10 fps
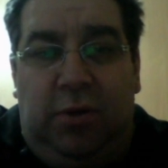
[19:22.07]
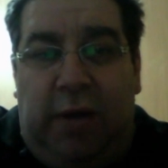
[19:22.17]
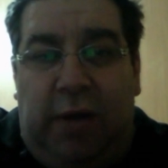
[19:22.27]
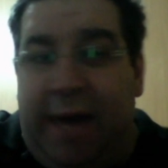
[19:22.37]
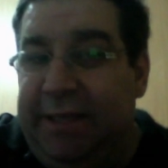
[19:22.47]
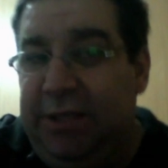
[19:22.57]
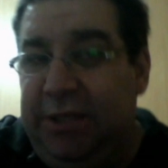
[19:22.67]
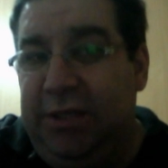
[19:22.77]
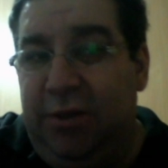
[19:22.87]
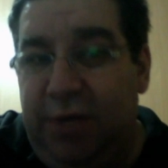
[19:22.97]
I
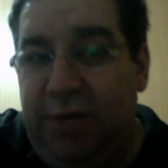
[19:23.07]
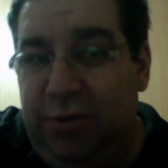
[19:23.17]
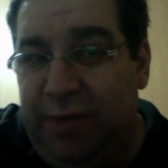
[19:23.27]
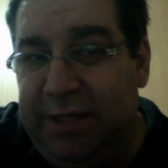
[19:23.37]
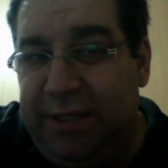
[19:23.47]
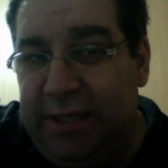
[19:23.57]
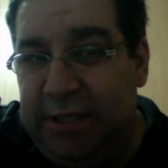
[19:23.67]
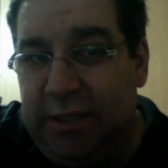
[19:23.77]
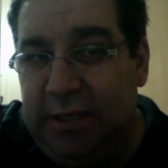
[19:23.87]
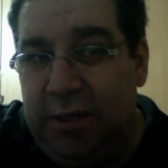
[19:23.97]
didn't know you
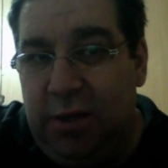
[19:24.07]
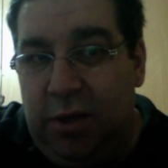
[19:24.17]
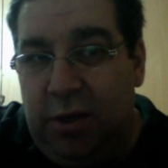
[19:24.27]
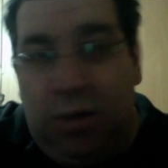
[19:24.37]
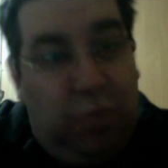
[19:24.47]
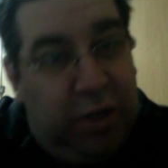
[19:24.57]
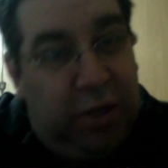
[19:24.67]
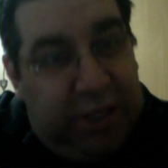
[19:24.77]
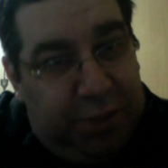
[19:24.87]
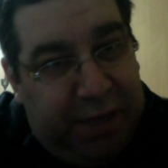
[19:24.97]
exist." Will
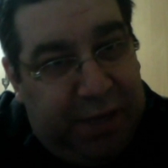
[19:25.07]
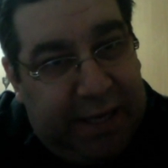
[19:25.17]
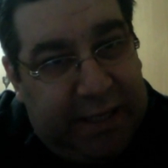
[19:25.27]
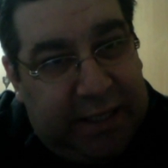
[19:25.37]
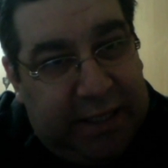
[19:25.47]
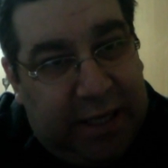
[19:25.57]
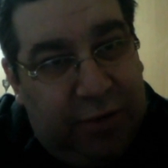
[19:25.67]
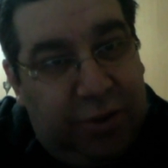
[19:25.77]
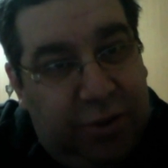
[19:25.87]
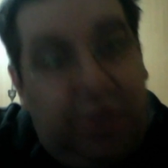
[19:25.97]
this be an
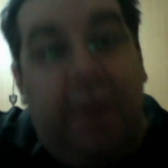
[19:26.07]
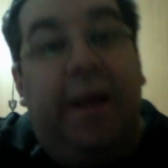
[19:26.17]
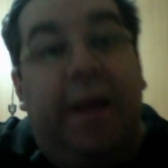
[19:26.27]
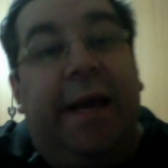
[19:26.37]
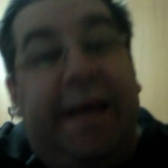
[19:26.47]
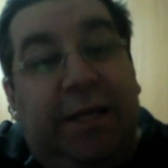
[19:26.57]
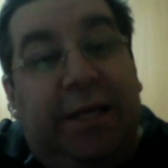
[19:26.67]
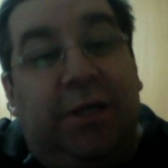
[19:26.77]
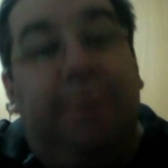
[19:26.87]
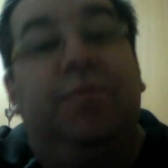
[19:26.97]
excuse?
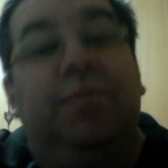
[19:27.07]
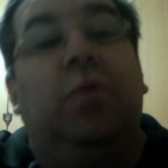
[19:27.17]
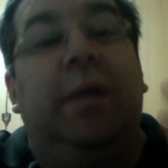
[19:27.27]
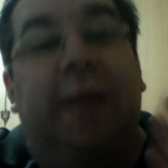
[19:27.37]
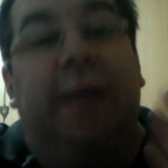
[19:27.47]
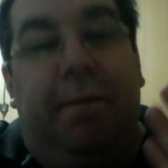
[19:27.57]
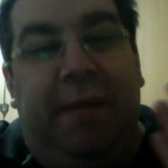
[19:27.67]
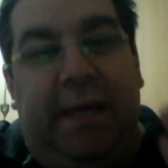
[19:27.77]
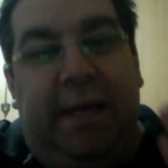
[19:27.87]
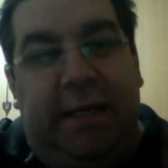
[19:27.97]
It will not be
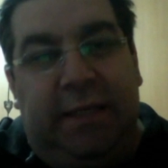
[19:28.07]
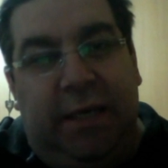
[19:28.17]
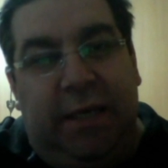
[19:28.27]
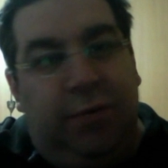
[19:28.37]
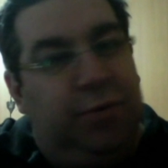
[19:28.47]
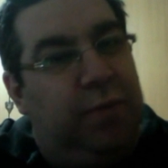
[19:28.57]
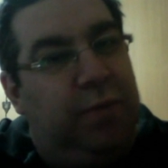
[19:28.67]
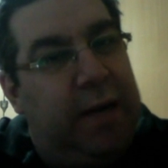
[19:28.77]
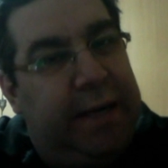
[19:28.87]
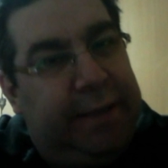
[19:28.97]
an excuse.
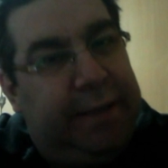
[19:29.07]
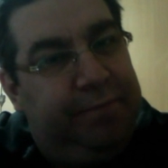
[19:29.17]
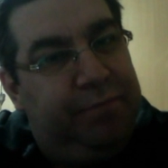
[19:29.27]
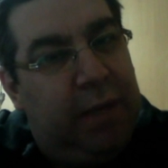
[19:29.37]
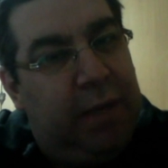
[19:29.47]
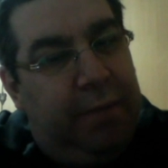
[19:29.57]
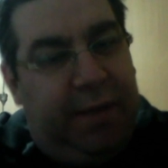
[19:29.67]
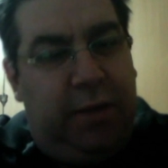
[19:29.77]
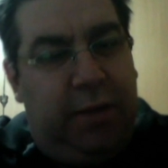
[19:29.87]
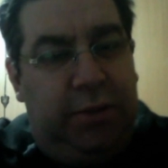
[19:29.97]
Why?
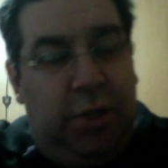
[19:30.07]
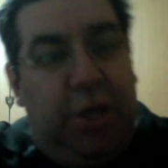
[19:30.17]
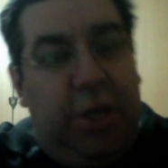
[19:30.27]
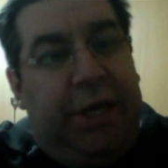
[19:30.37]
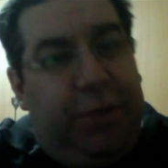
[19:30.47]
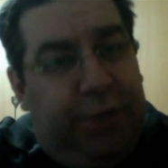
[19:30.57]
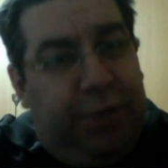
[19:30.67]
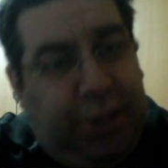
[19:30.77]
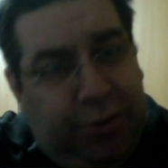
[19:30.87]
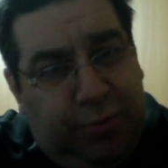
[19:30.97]
Because you
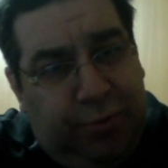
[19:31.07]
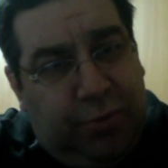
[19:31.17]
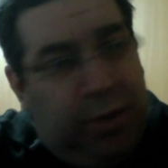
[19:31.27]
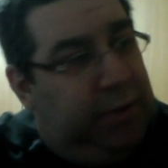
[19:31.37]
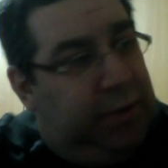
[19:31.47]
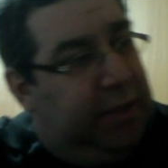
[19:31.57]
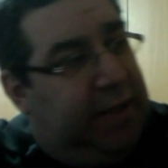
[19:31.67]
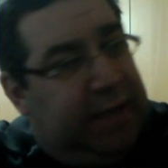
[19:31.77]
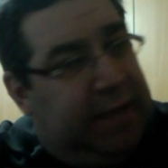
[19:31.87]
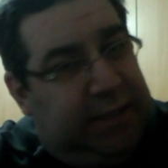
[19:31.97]
knew that
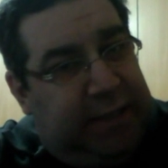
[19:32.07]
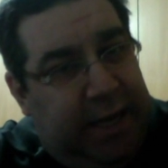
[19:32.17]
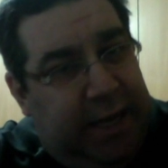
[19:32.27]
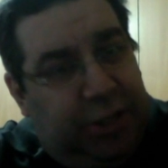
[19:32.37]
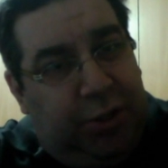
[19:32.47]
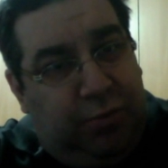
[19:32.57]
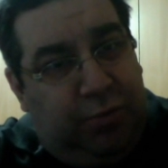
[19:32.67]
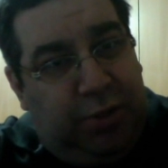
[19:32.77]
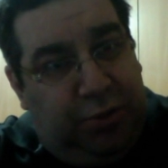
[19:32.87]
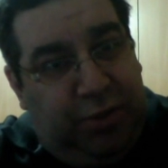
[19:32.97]
that statue
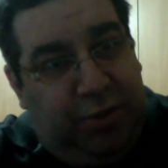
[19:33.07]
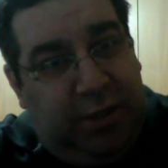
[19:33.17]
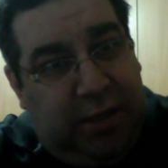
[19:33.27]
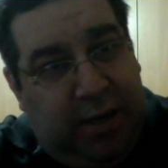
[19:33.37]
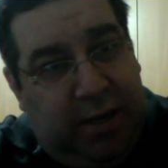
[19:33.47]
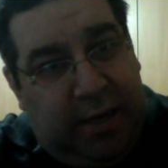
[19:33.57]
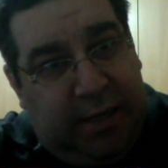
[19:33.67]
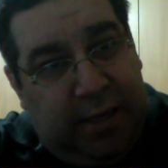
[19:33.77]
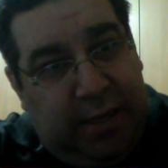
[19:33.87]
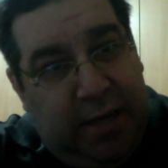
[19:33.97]
was real God
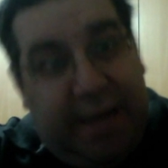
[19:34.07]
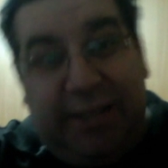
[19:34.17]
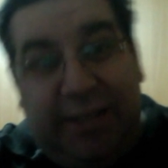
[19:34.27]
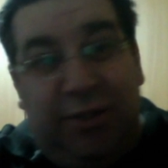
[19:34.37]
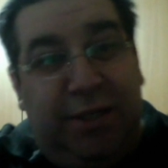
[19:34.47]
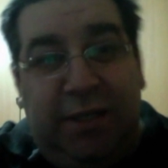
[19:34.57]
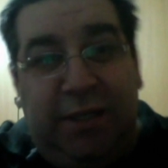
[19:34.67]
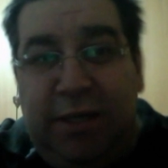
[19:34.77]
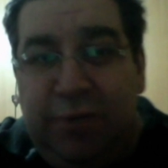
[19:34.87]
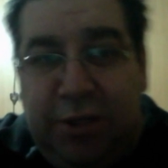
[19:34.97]
and you didn't
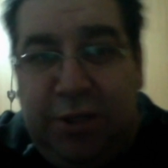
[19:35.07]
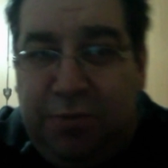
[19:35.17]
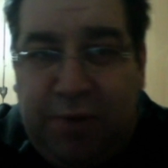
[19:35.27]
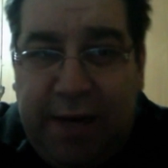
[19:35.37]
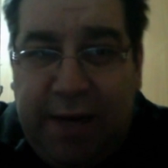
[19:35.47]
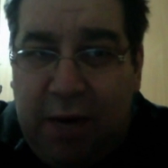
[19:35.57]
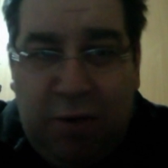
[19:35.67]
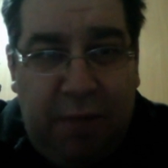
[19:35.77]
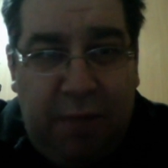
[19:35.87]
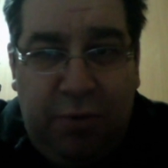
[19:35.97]
use your brain. How
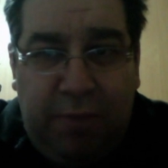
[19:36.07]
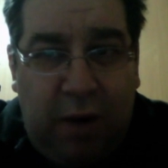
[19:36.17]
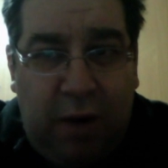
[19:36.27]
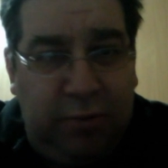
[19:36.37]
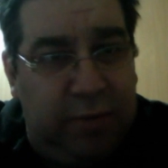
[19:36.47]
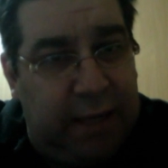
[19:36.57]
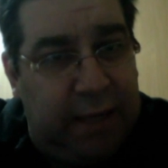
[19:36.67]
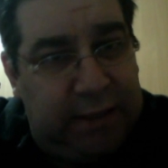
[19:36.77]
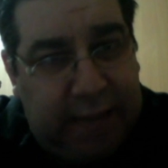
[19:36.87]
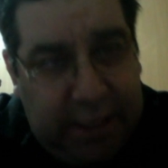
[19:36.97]
come you bow to that
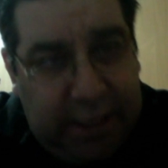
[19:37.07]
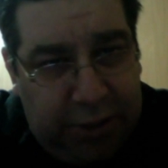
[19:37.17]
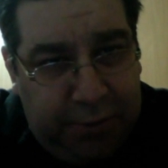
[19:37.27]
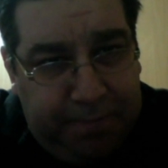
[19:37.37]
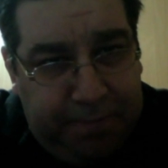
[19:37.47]
statue?